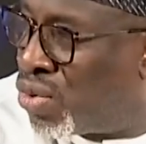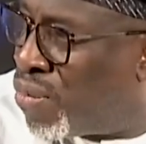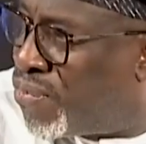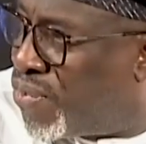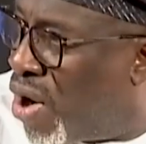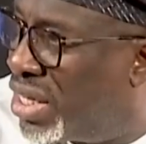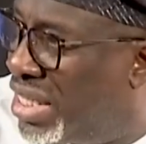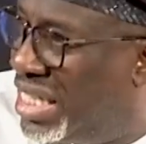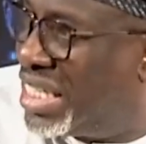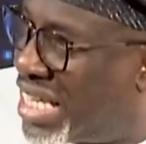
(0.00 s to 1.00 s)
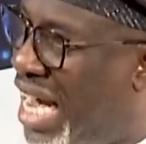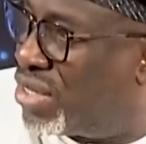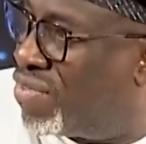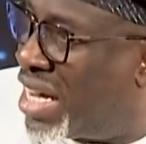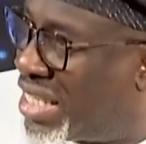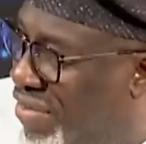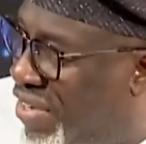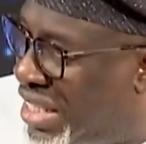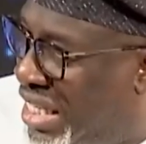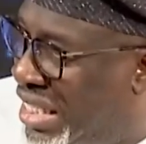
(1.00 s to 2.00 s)
fund these kinds of
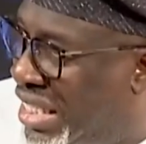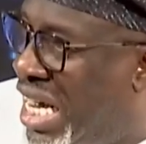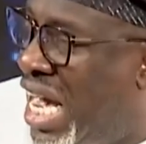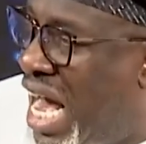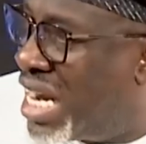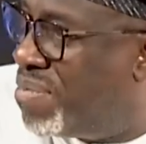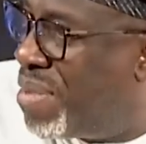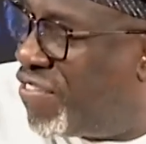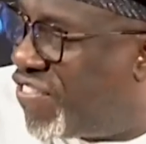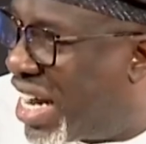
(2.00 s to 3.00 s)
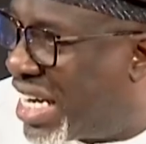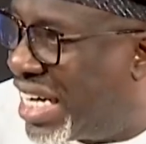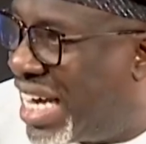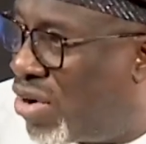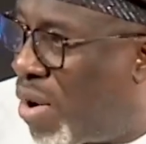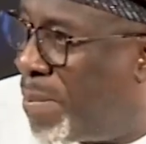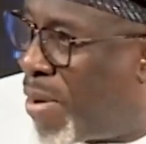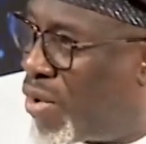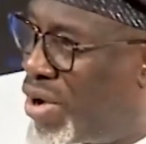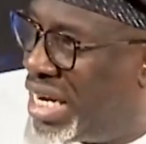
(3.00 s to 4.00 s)
activities. And the mere fact that they are not
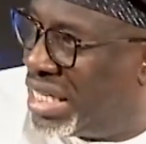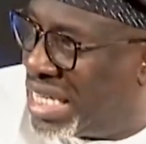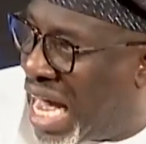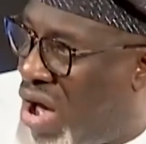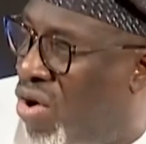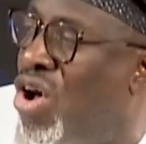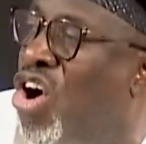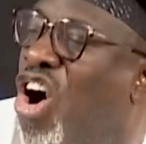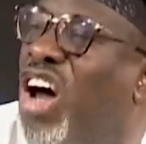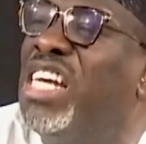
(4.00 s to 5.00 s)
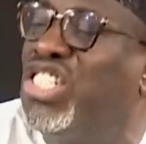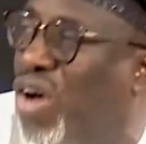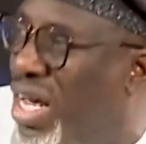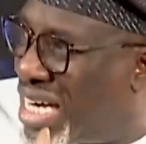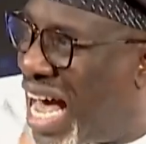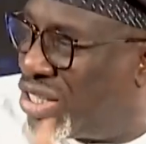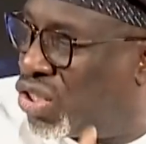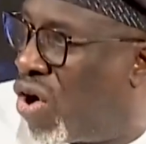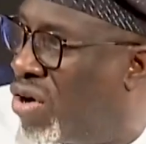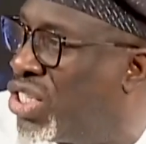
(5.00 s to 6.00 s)
borrowing it now, all it just has
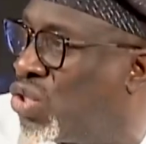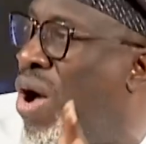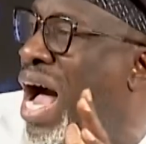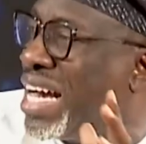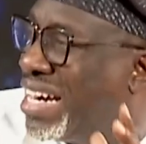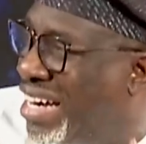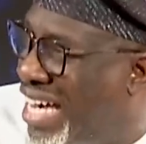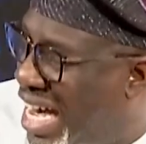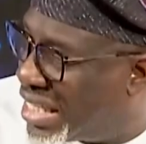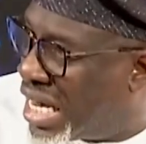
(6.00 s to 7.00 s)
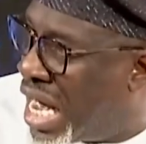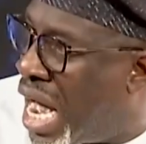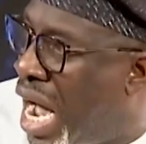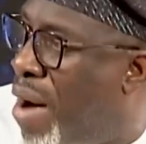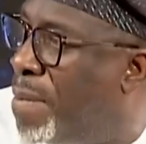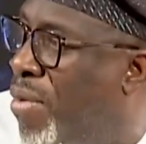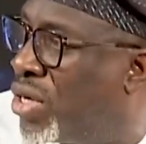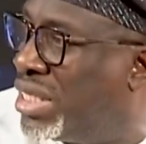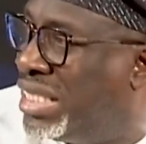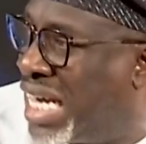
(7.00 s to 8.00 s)
done is to aggregate how
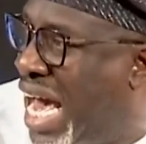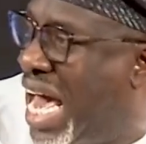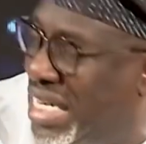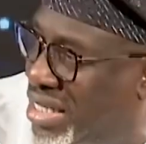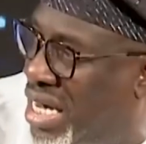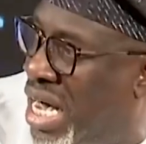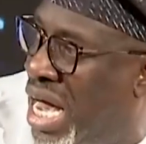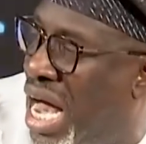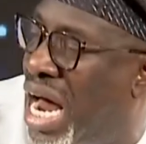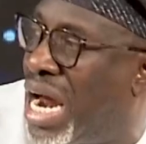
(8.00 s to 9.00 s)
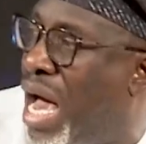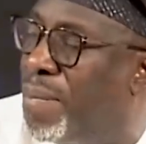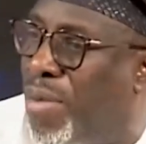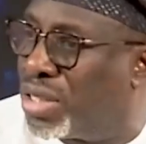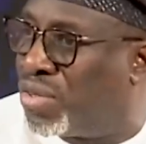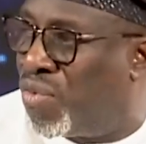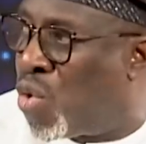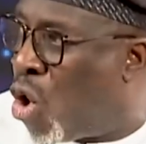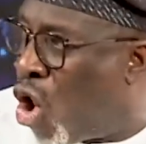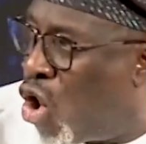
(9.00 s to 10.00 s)
much debt and how much
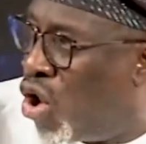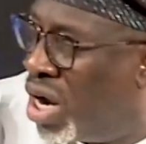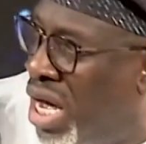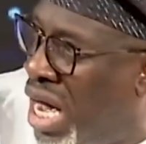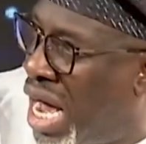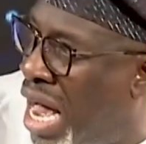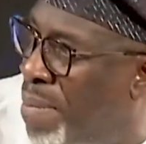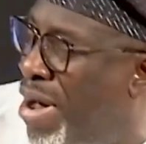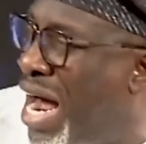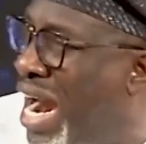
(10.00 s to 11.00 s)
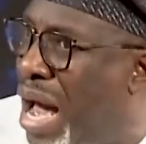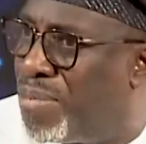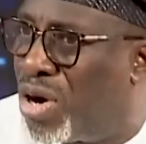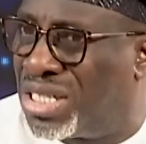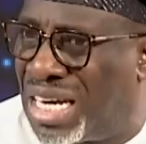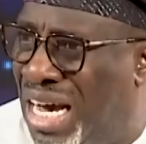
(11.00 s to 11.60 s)
hole and how much